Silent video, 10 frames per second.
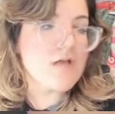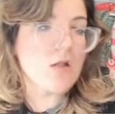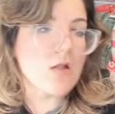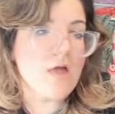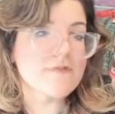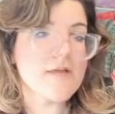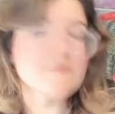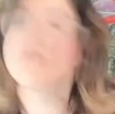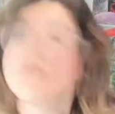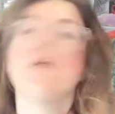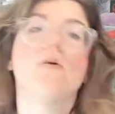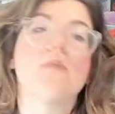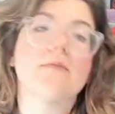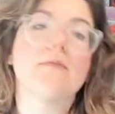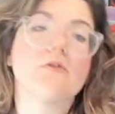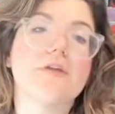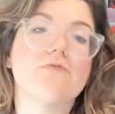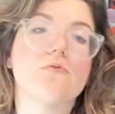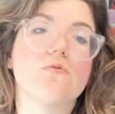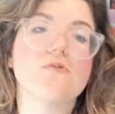a lot of times when I'm learning
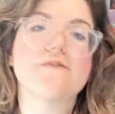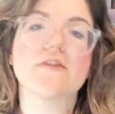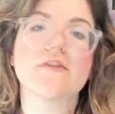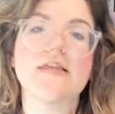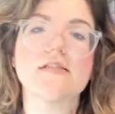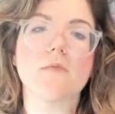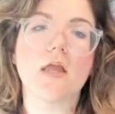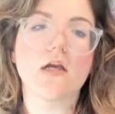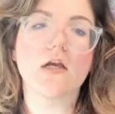rules for things, I'm like